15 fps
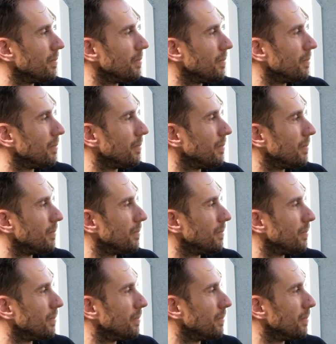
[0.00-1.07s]

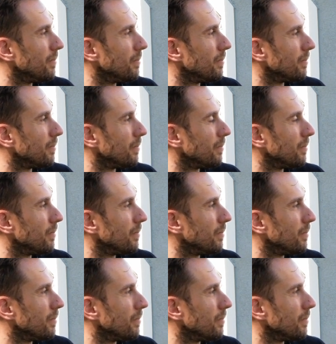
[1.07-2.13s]

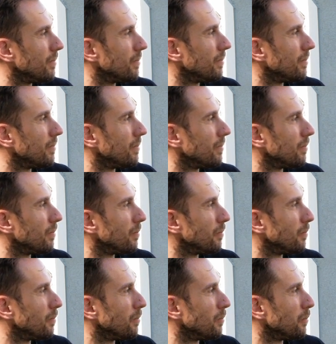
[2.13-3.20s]

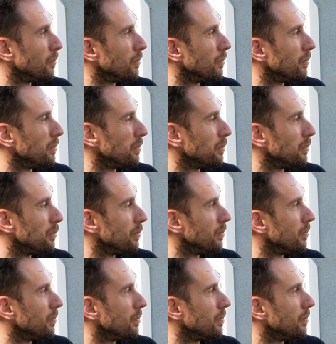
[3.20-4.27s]

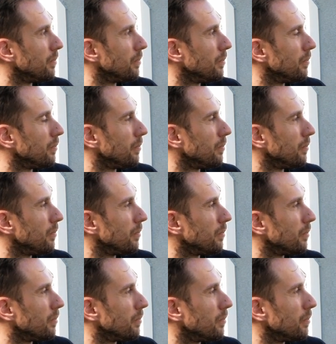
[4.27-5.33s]

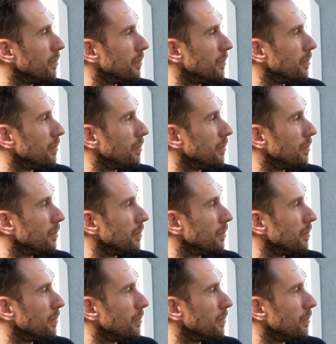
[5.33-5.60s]
[no speech]